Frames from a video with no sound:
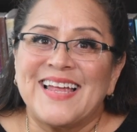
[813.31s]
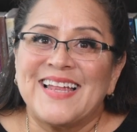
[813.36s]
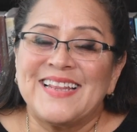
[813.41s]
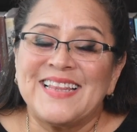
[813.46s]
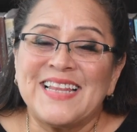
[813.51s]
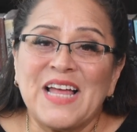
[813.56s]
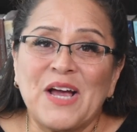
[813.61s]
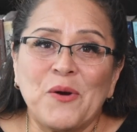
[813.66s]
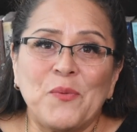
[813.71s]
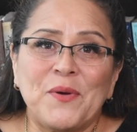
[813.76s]

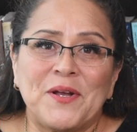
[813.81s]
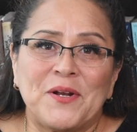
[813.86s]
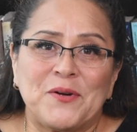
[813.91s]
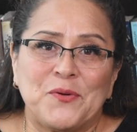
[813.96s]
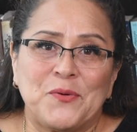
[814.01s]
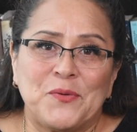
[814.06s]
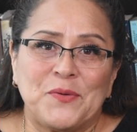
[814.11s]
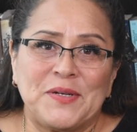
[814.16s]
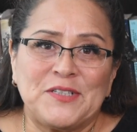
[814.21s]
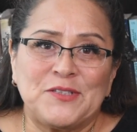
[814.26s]
Now we are
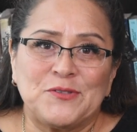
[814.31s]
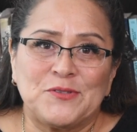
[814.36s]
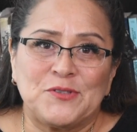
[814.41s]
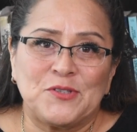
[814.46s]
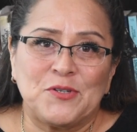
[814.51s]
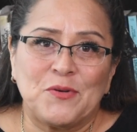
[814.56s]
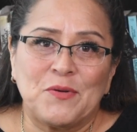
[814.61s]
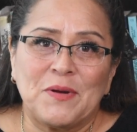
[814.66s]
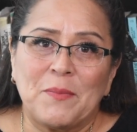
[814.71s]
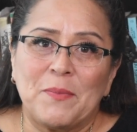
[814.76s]
going to
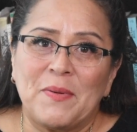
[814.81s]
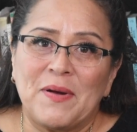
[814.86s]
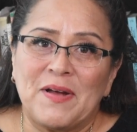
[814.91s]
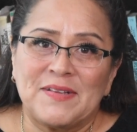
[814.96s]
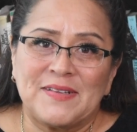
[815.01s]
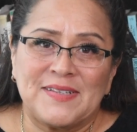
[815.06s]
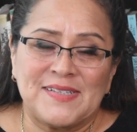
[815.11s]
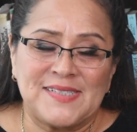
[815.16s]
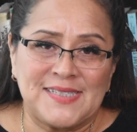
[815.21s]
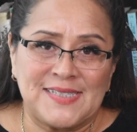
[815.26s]
talk
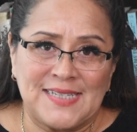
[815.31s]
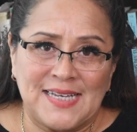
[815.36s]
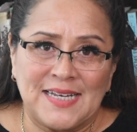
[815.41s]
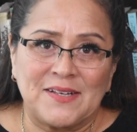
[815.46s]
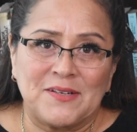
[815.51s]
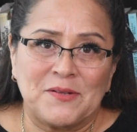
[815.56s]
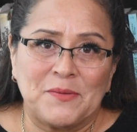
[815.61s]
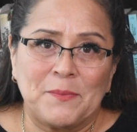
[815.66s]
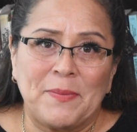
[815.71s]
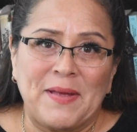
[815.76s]
about the
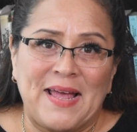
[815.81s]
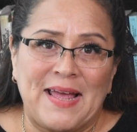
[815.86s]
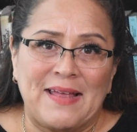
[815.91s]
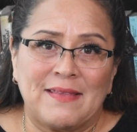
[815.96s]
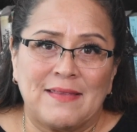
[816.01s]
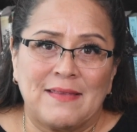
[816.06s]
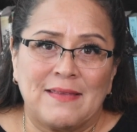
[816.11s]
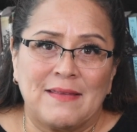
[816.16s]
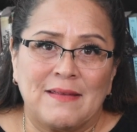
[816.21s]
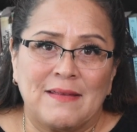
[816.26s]
second path,
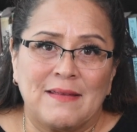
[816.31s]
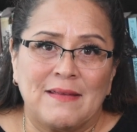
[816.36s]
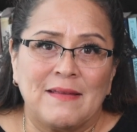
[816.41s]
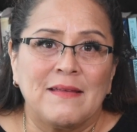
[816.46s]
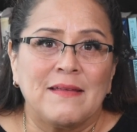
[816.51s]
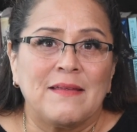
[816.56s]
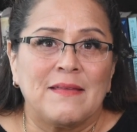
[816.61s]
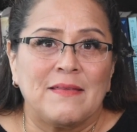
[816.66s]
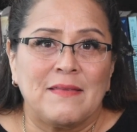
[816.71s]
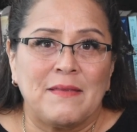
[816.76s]

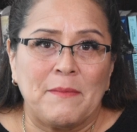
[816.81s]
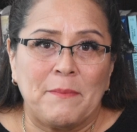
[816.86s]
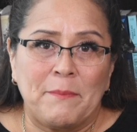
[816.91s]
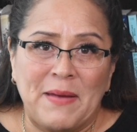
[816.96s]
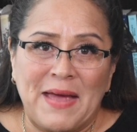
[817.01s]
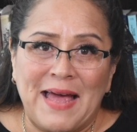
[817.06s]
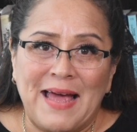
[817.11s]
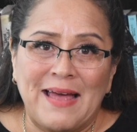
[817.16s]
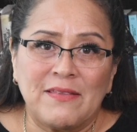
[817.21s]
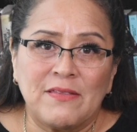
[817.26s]
the
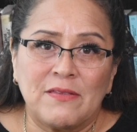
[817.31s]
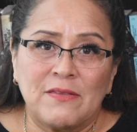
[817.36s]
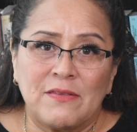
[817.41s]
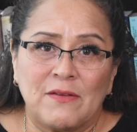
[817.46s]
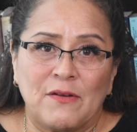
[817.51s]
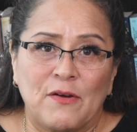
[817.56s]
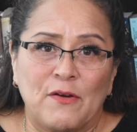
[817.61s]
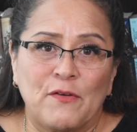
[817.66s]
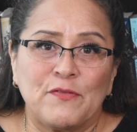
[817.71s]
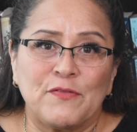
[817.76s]
path
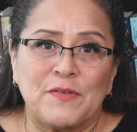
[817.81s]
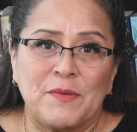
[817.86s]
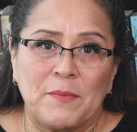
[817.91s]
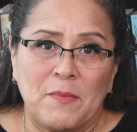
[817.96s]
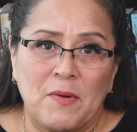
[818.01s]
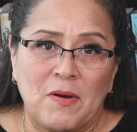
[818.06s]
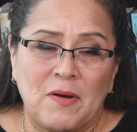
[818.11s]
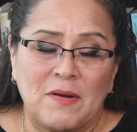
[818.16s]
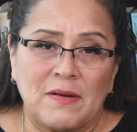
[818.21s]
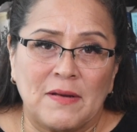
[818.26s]
of the
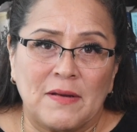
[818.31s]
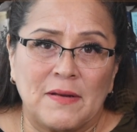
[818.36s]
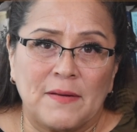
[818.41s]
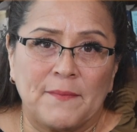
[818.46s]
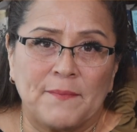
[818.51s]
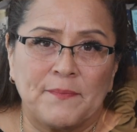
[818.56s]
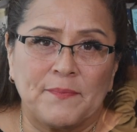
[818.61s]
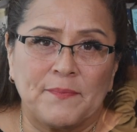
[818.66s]
monk.